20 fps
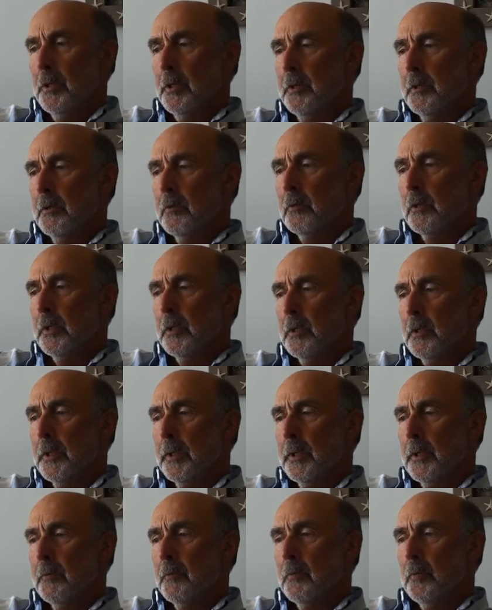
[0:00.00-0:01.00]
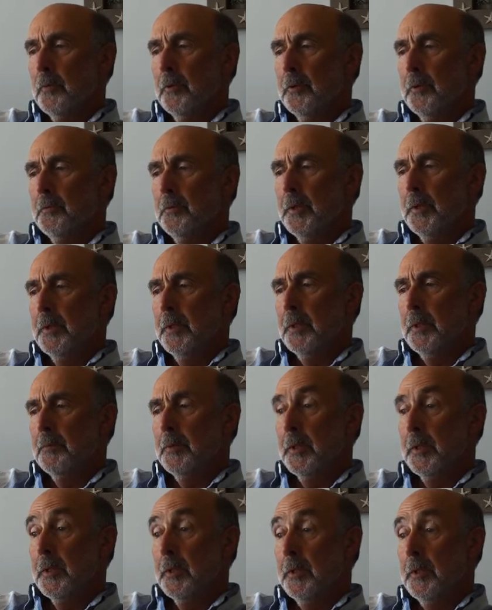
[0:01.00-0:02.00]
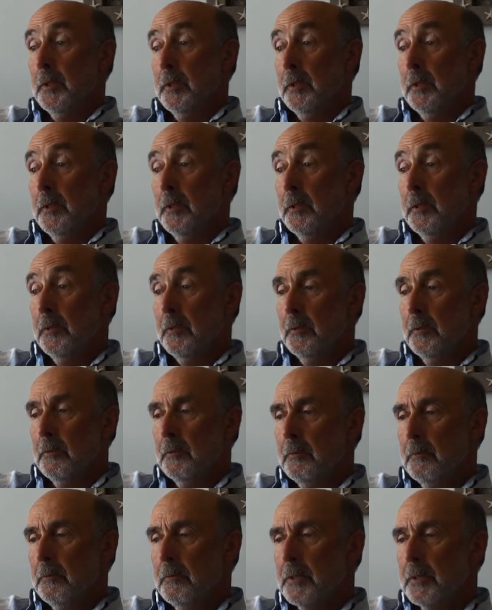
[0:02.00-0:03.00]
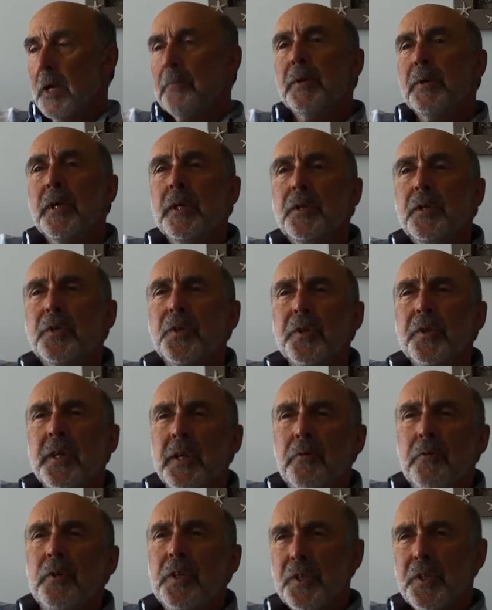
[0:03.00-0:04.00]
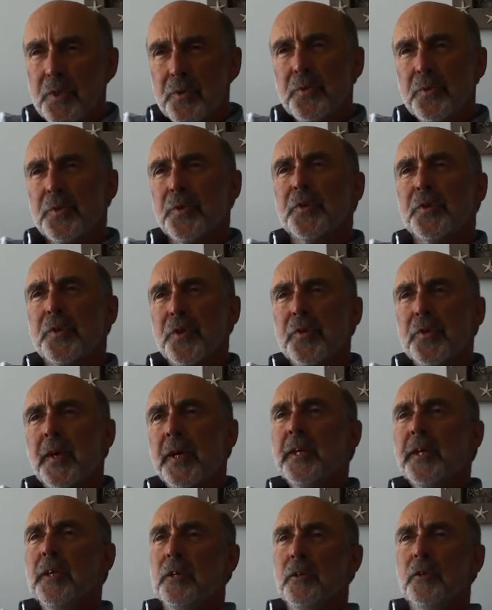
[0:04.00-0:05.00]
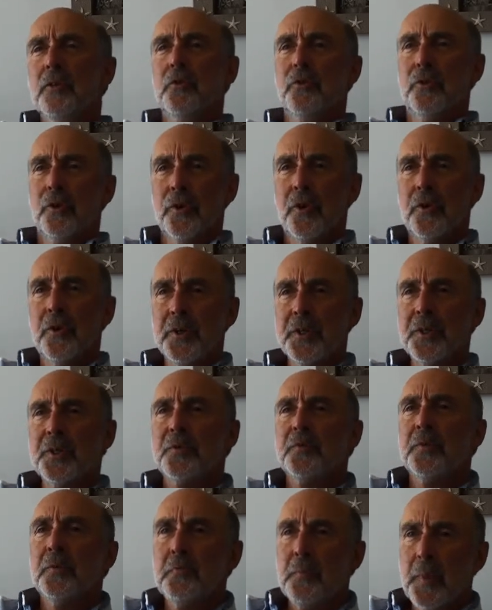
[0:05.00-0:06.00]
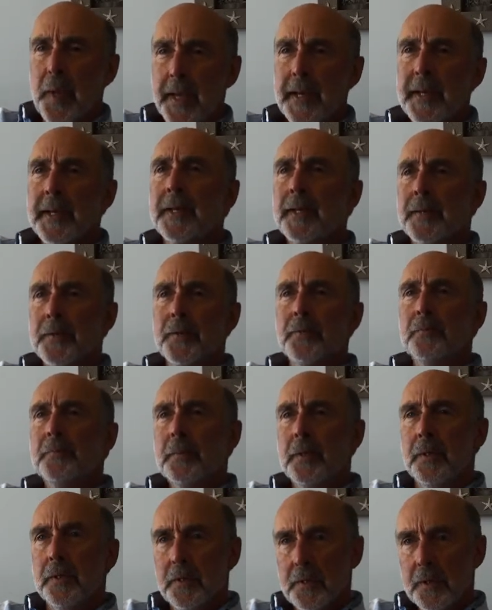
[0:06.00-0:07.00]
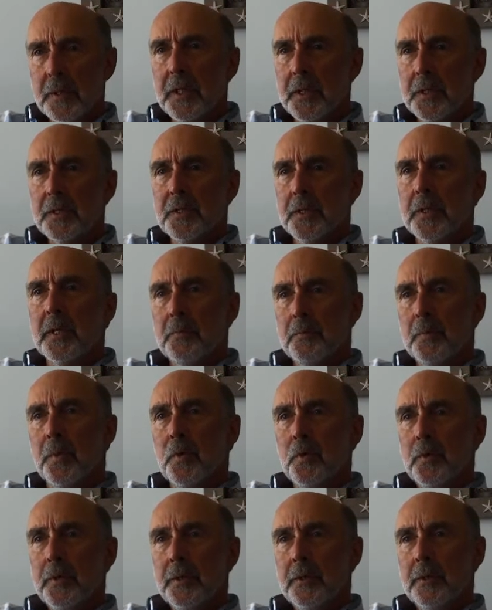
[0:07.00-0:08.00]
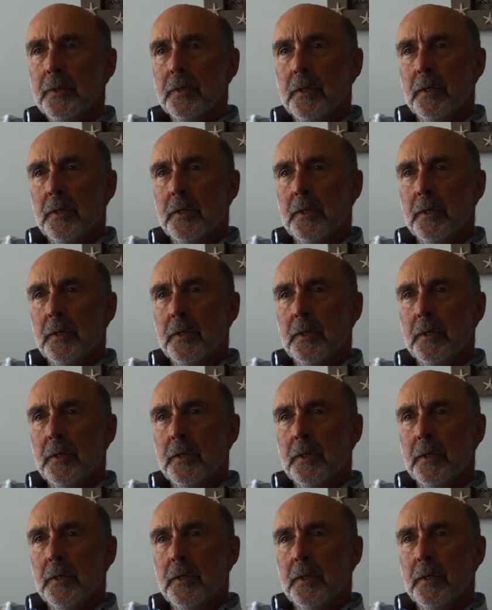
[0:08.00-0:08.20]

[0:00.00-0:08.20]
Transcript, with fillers: I don't quite like that word, but but the tapping into their resources that they can utilise to empower them to get to that point.